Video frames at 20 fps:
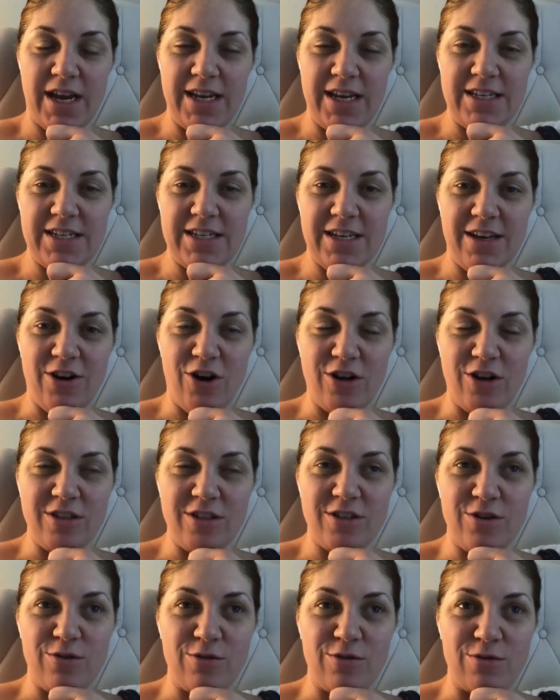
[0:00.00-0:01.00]
idea
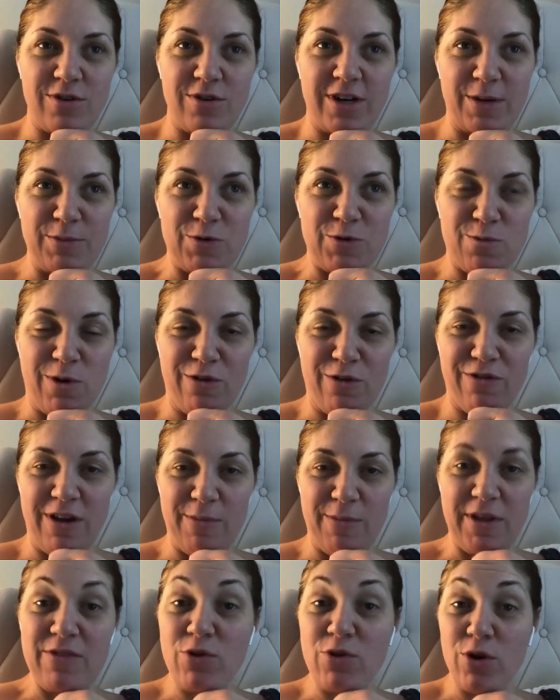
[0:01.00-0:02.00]
also comes from our
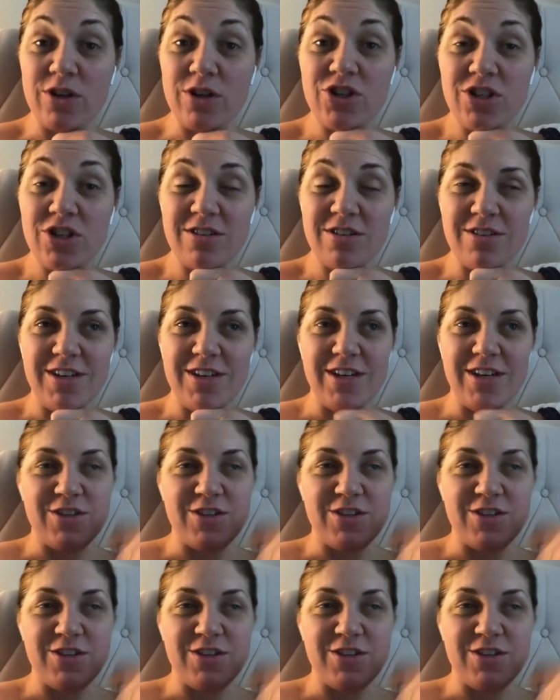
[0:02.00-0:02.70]
family of origin.